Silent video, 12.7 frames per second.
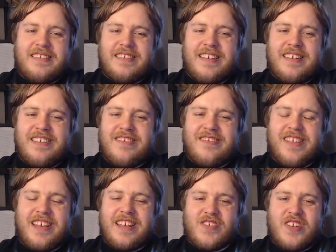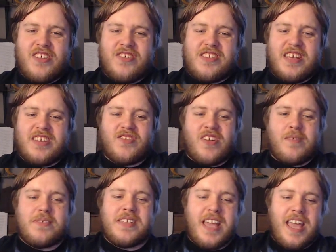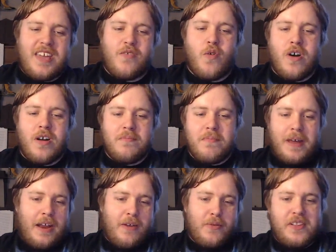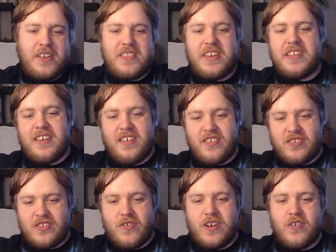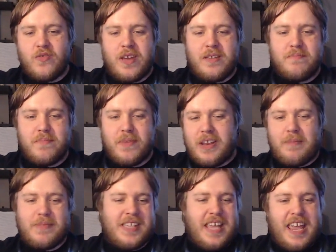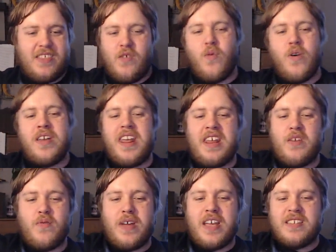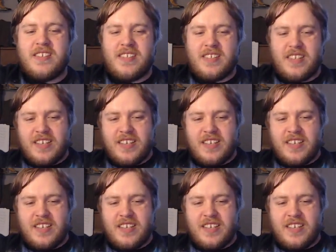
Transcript: You know, like, it's one of those things where I'm saying one, but I really think the other's going to win, but I'm saying the one anyways.